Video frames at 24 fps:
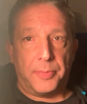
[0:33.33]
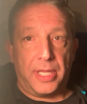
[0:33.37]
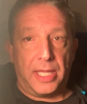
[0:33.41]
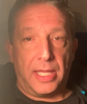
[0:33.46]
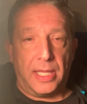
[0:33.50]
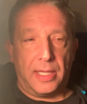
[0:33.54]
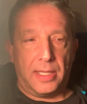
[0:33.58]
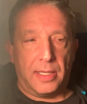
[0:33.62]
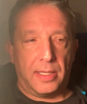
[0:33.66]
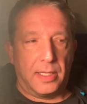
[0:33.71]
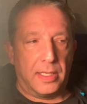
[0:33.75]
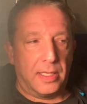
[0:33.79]

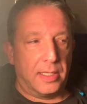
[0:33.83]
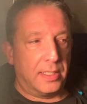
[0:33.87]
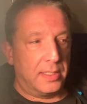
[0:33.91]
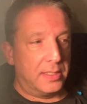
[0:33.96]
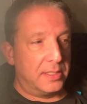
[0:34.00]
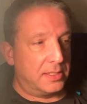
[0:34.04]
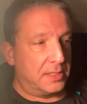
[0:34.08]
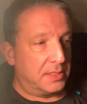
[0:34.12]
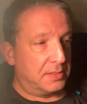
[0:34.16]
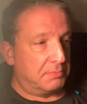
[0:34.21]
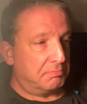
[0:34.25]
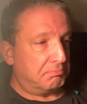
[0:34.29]

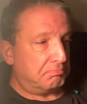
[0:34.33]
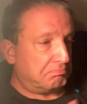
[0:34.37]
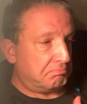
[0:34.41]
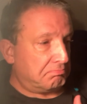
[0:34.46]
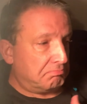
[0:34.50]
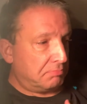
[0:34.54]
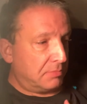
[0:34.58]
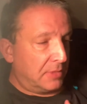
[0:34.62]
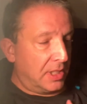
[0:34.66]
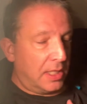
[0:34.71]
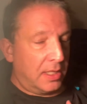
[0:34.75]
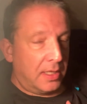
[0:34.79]
And
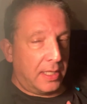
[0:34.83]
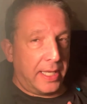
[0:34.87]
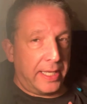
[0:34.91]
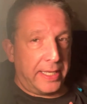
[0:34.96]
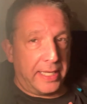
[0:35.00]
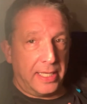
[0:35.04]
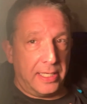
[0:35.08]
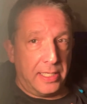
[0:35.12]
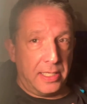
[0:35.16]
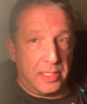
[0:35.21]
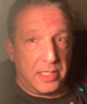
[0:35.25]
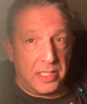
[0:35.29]
like
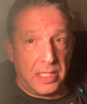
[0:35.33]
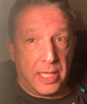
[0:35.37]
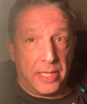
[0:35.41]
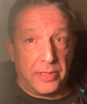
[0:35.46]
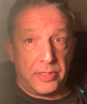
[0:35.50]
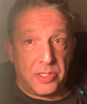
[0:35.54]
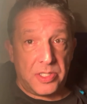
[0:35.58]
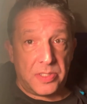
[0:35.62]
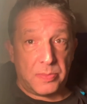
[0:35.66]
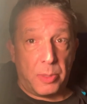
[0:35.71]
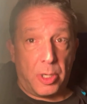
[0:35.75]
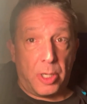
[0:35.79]
any
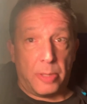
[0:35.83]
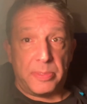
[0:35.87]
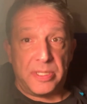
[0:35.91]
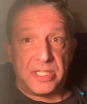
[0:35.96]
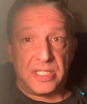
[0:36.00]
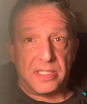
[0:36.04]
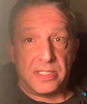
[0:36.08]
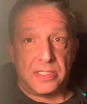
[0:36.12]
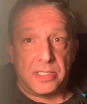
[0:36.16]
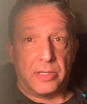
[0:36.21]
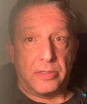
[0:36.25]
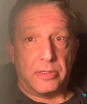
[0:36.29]
other small
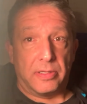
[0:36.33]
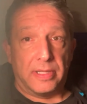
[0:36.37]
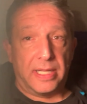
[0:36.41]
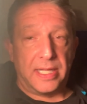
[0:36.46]
business owner,